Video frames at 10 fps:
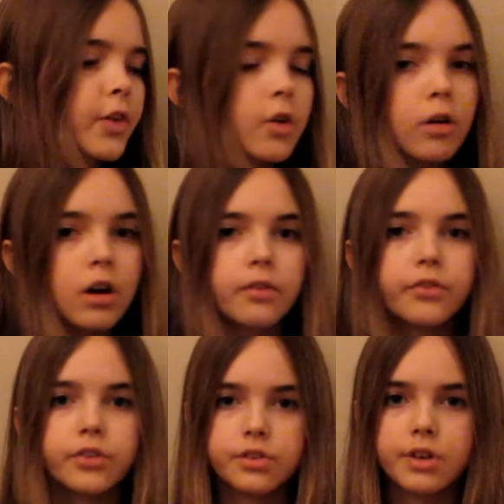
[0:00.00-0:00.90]
craft
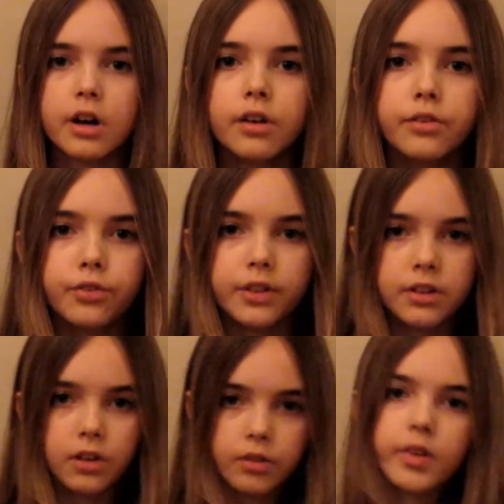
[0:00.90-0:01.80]
stuff. It's
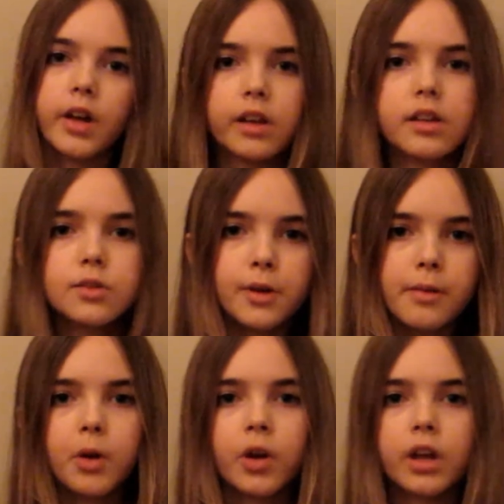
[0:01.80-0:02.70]
over there, that's why I'm
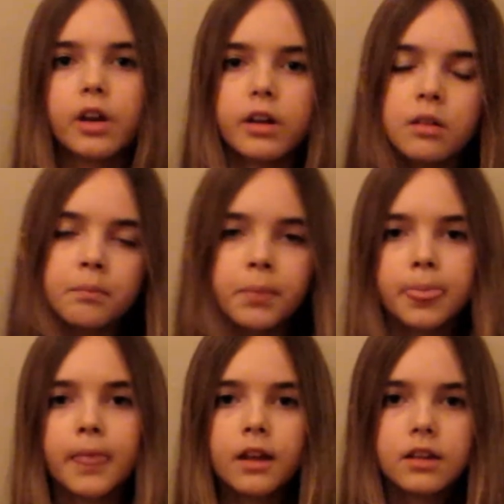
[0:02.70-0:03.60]
looking at it.
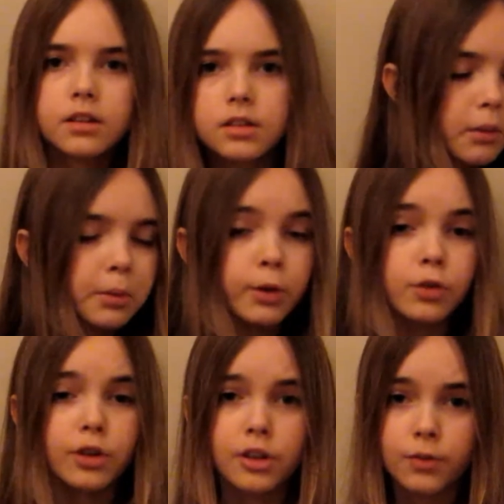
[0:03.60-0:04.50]
So, hope you
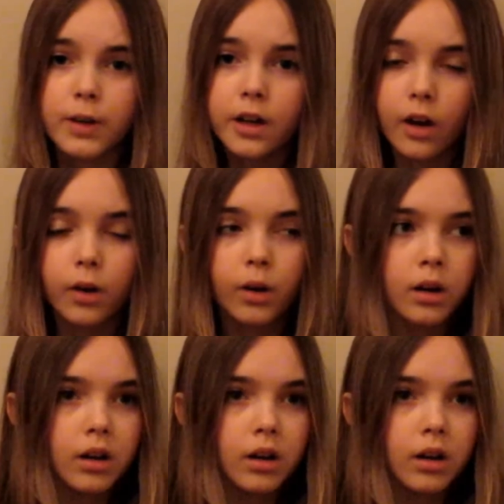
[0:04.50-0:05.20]
enjoy this video.